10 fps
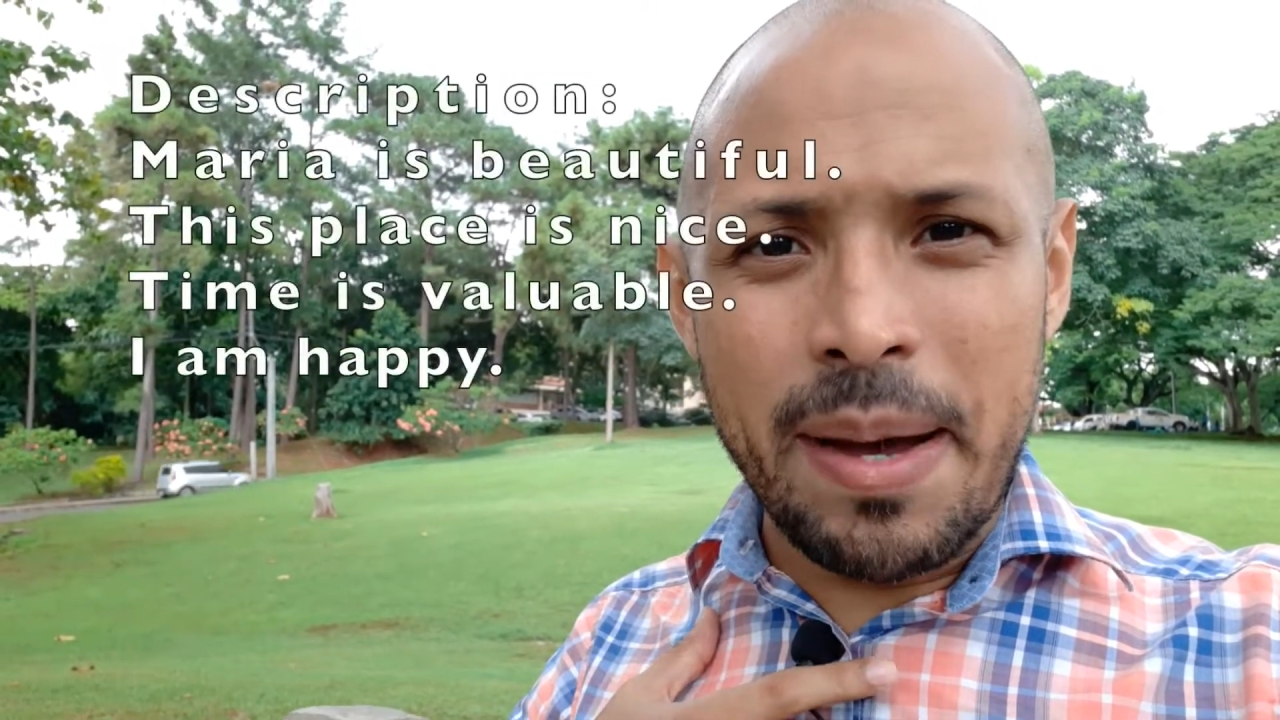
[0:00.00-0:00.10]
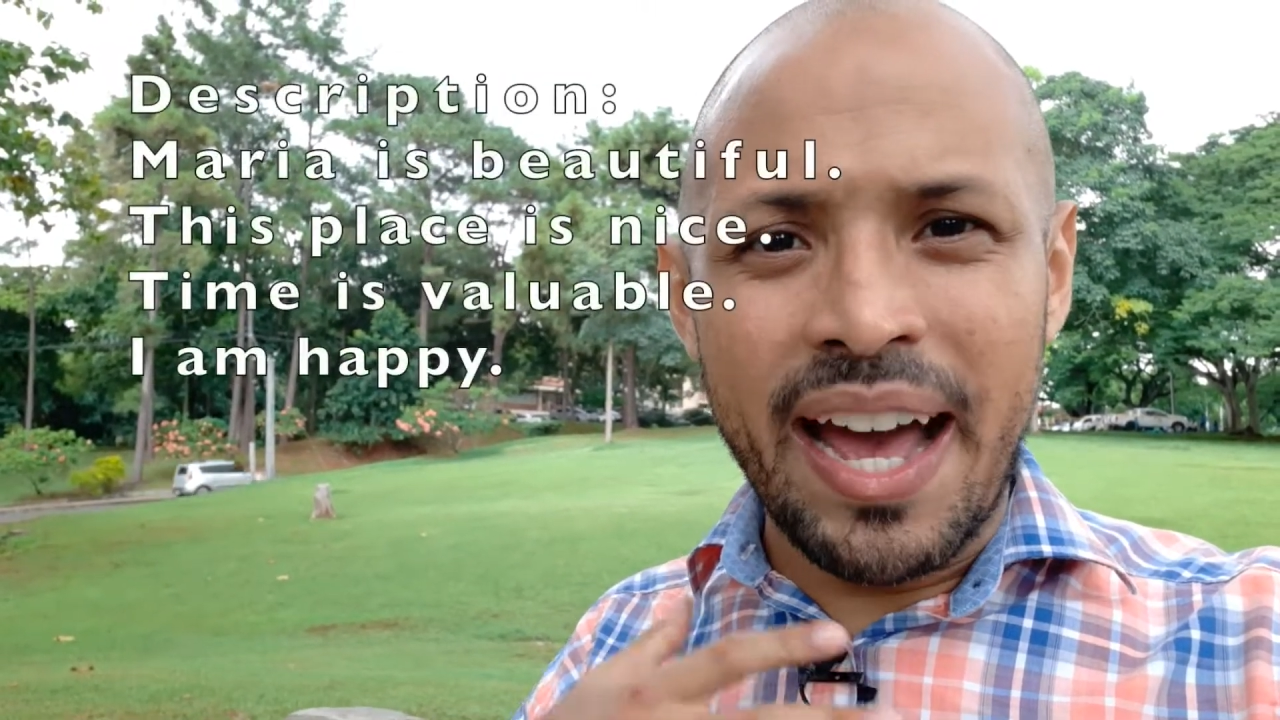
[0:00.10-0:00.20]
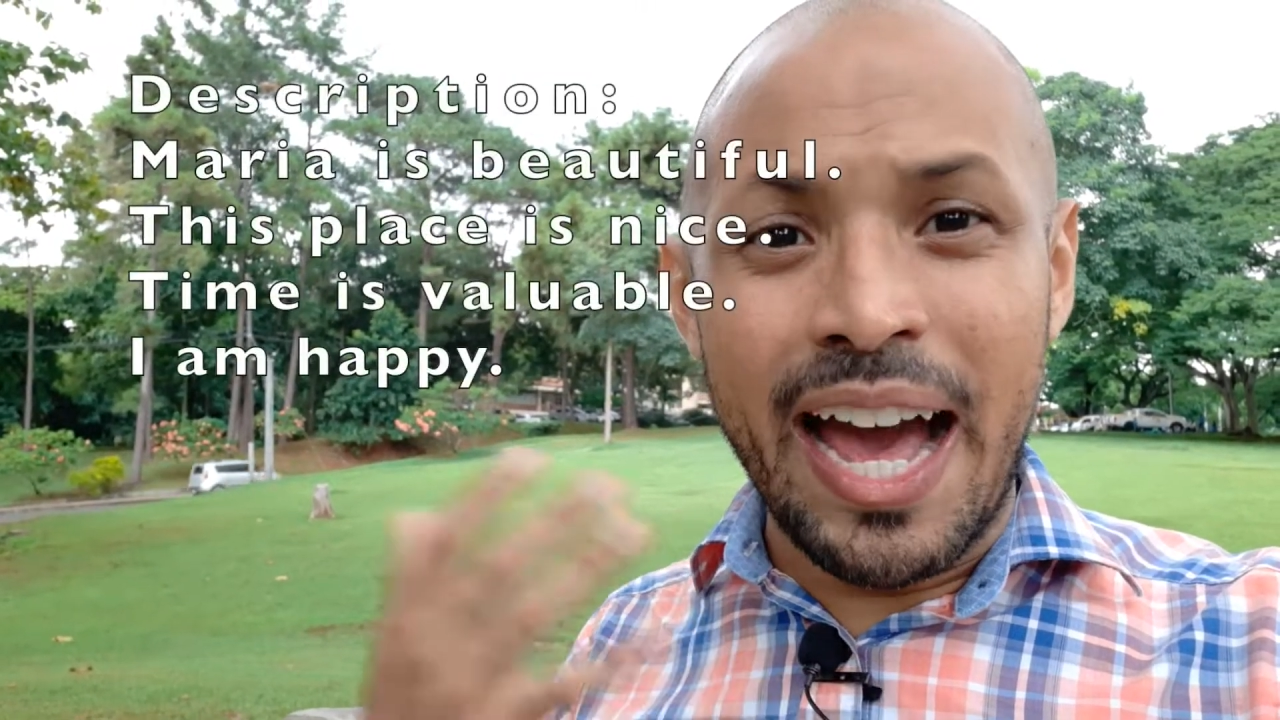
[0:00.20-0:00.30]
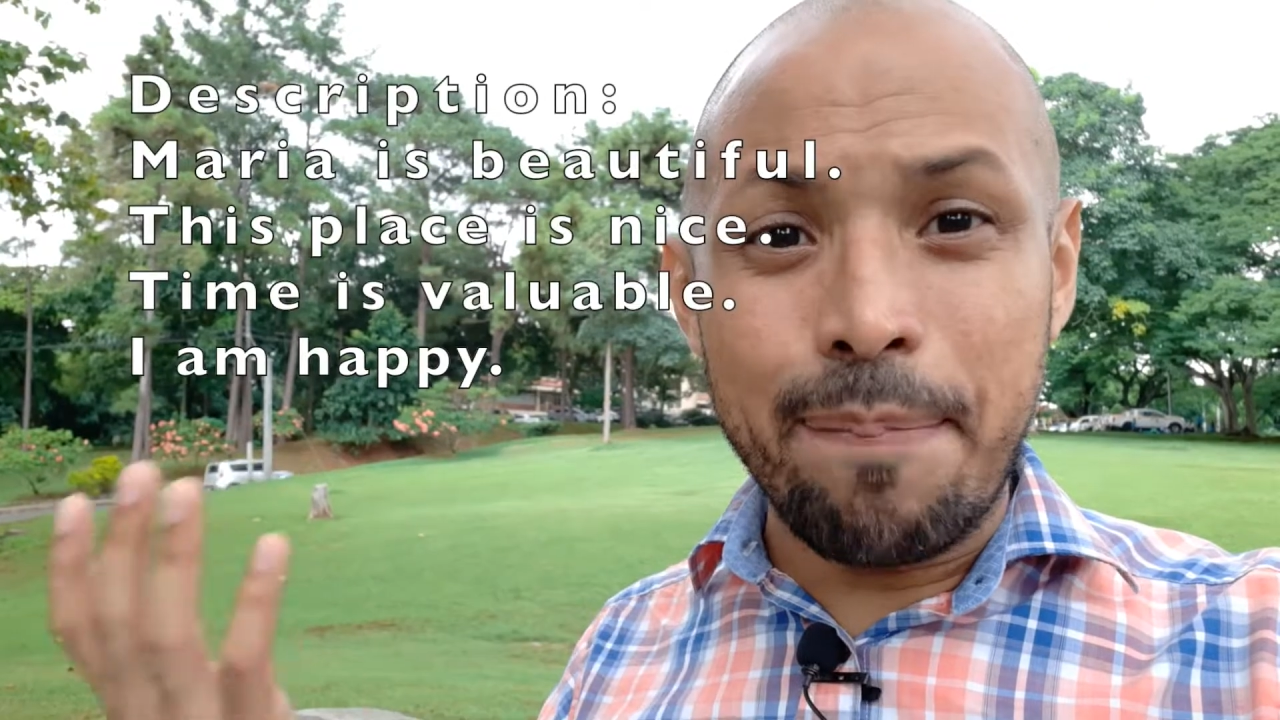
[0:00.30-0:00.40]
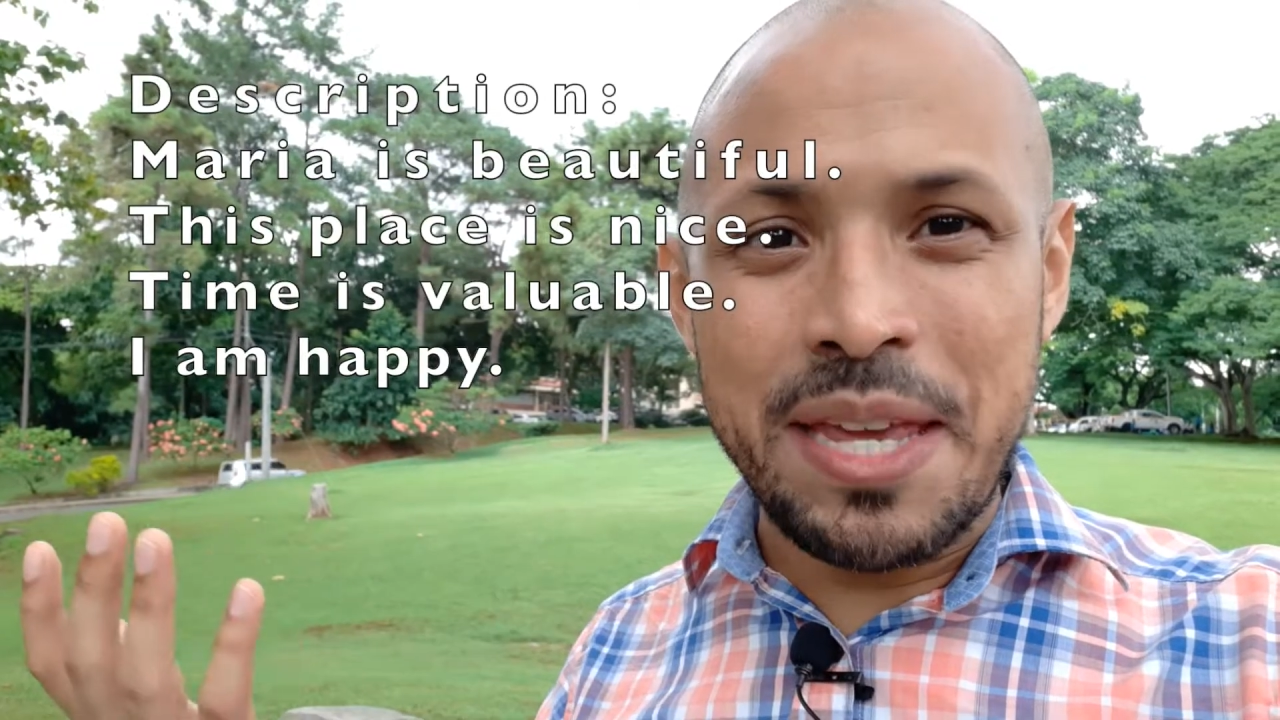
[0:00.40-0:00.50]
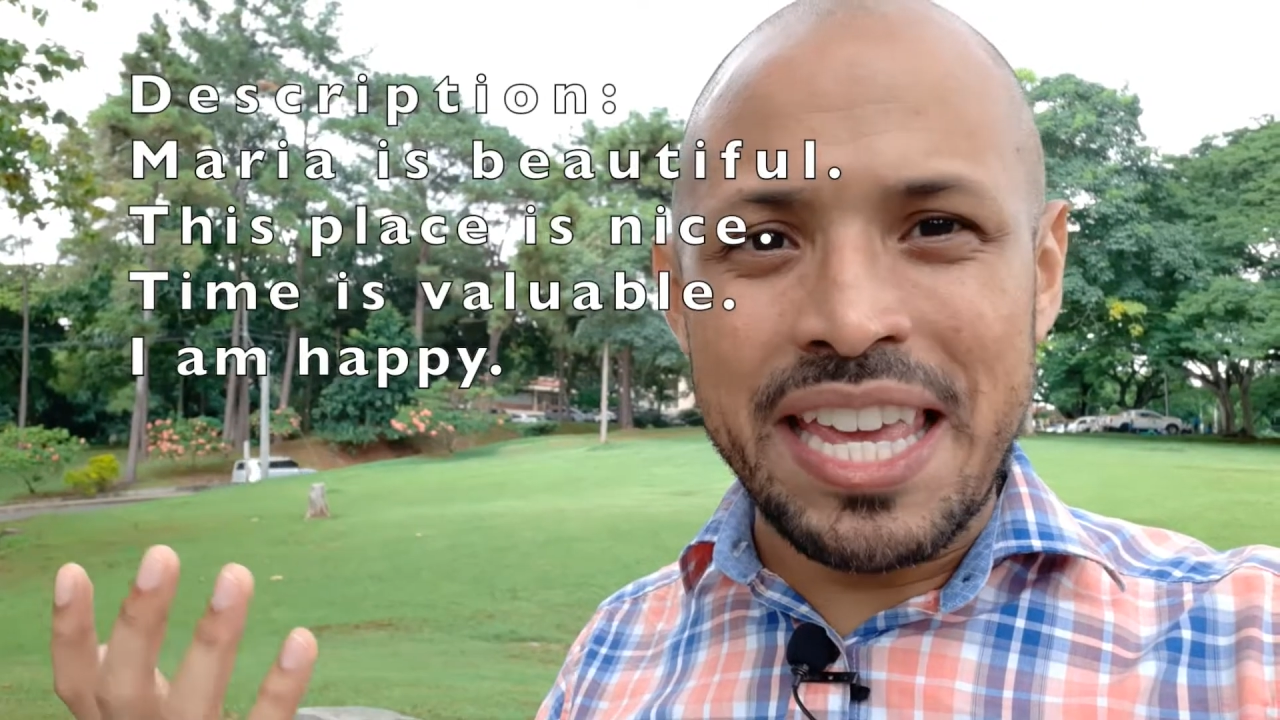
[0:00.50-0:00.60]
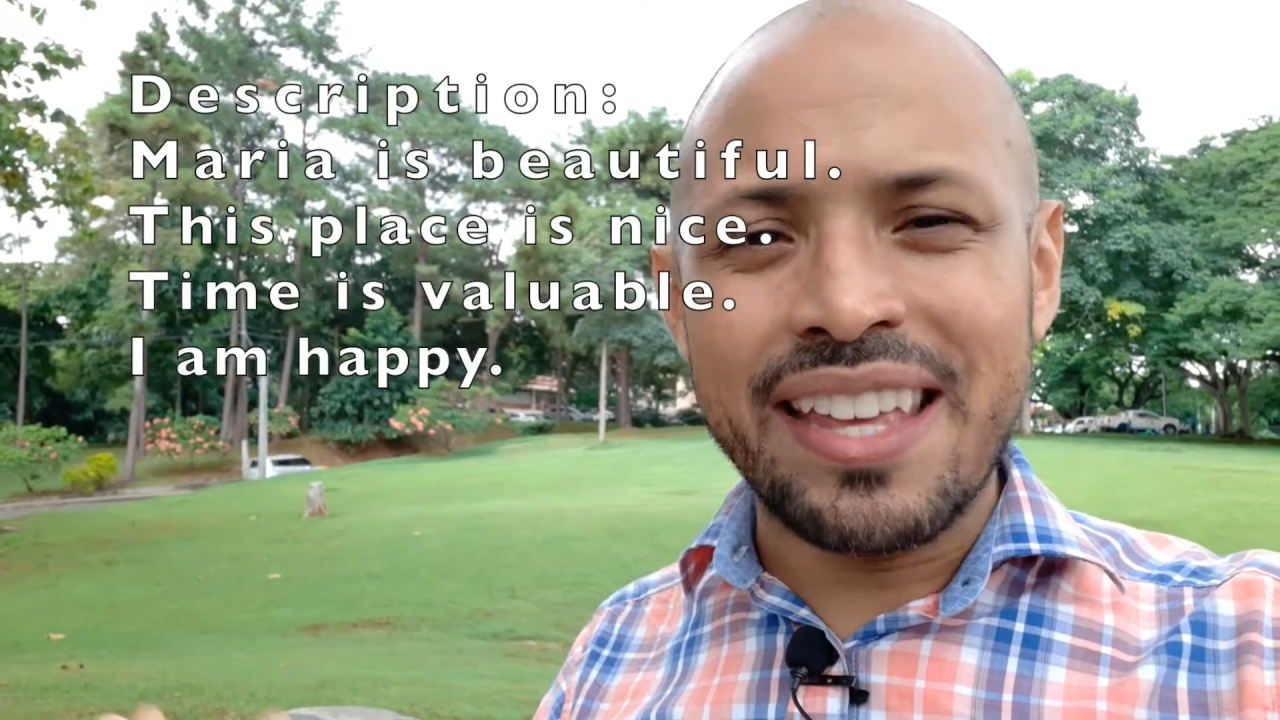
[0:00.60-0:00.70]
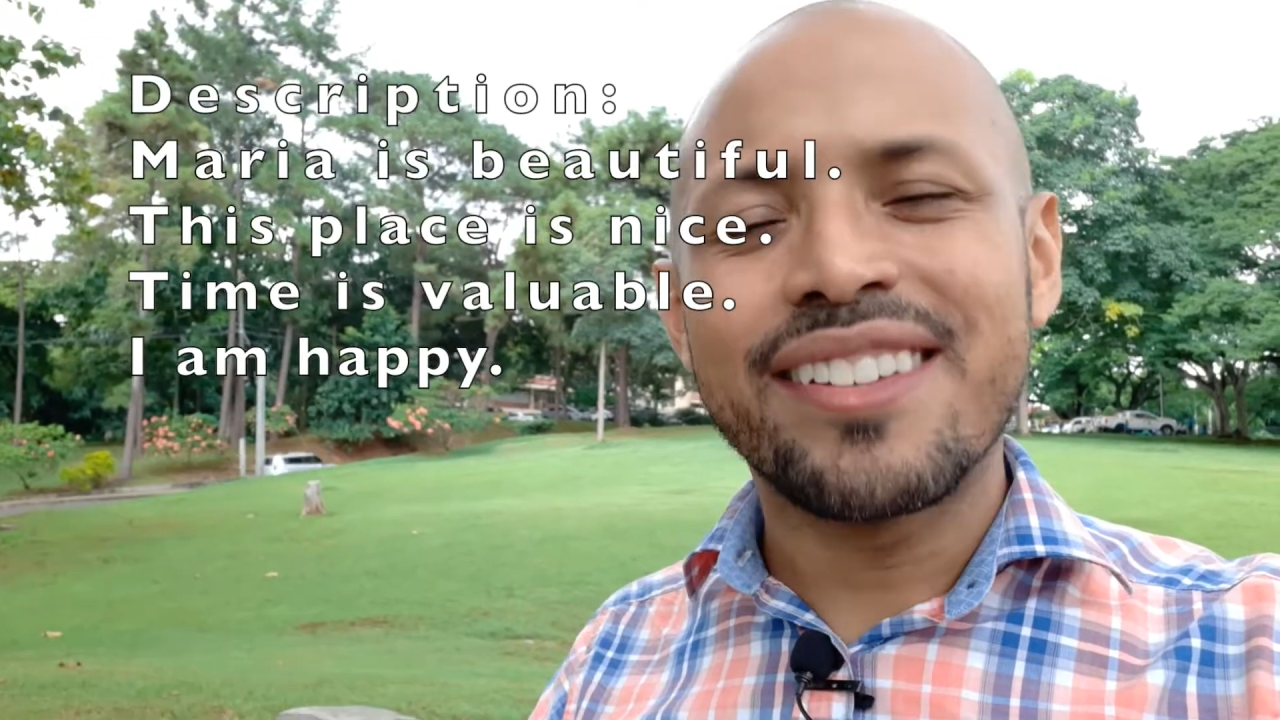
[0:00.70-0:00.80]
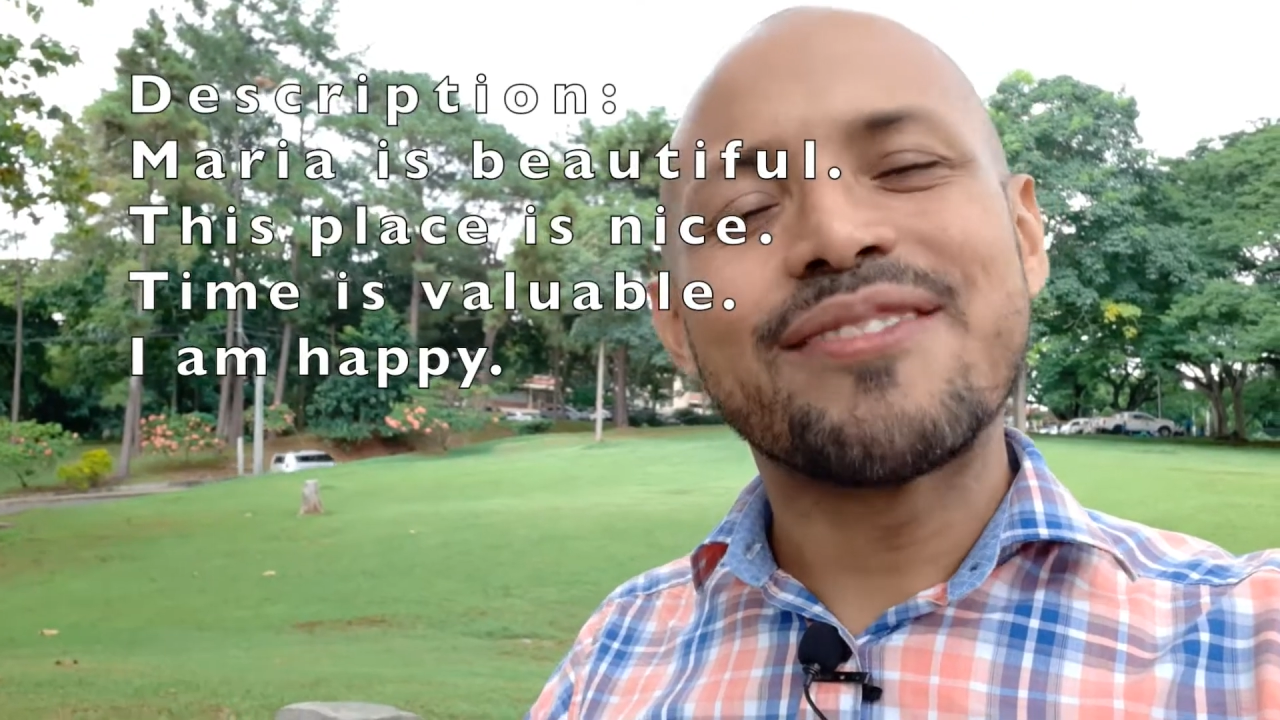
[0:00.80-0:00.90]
happy,